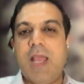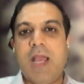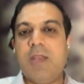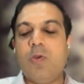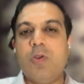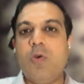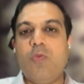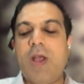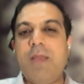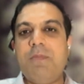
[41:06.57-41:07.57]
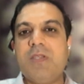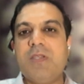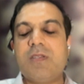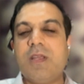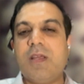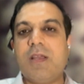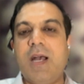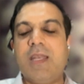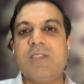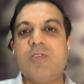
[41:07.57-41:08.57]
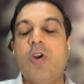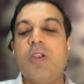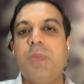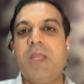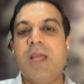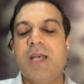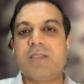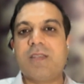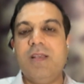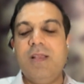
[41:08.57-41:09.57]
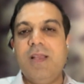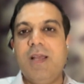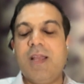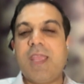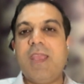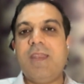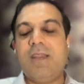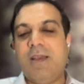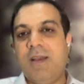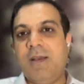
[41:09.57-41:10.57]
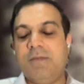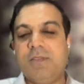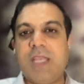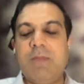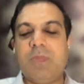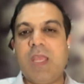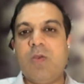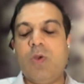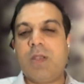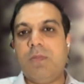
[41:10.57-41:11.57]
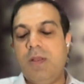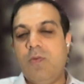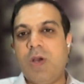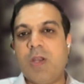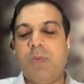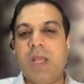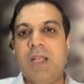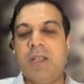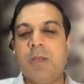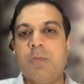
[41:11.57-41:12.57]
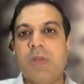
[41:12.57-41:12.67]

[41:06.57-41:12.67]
I don't know why Mr. Khan has not been asked. Again, same thing what one of my learned